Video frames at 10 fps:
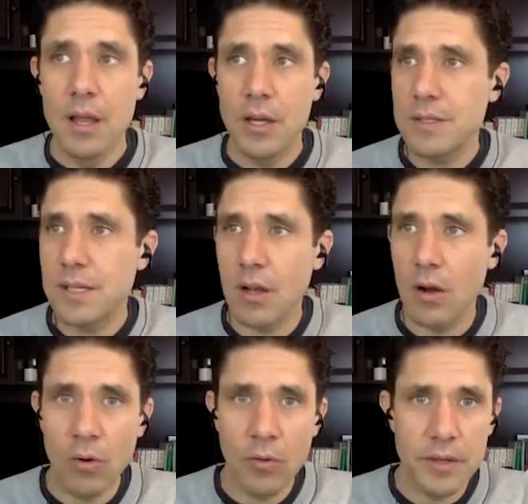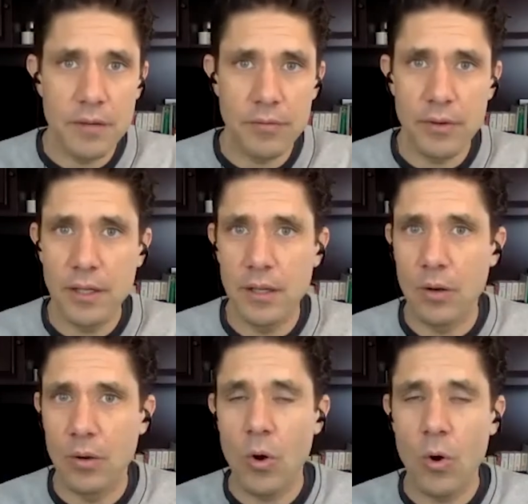You've seen all the different, you
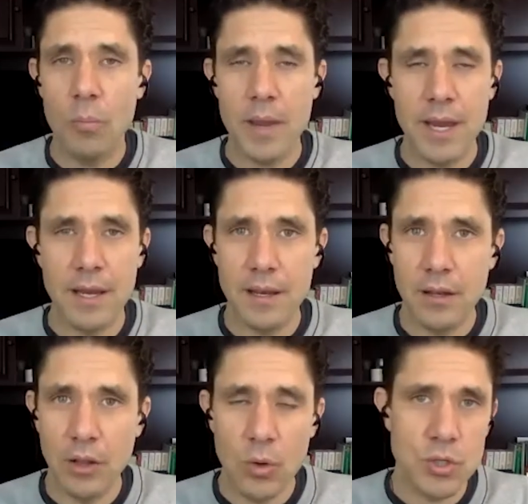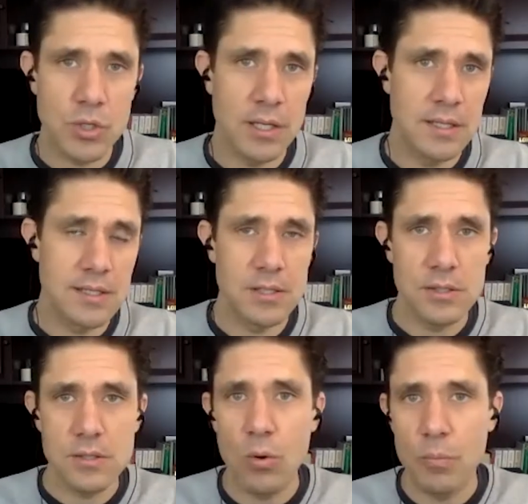know, homemade lotions and
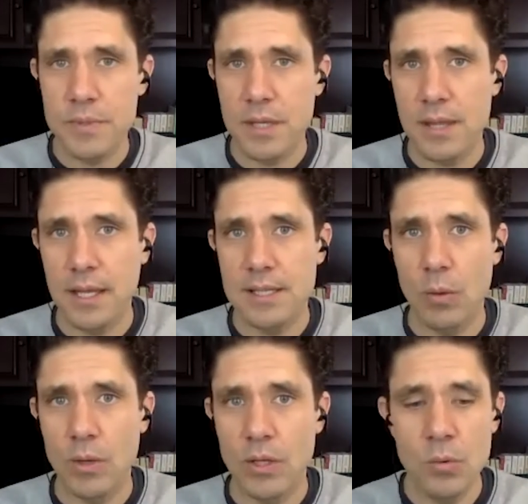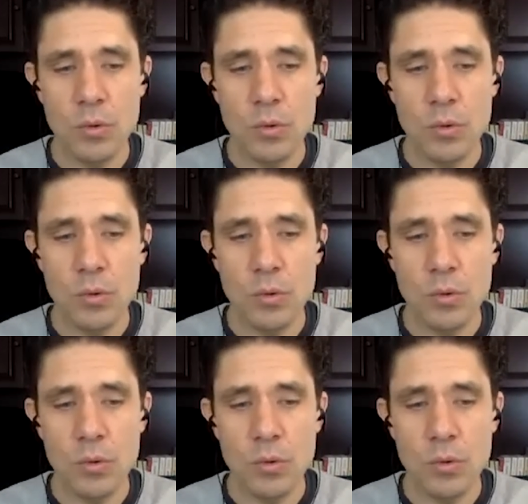soaps and things that we do.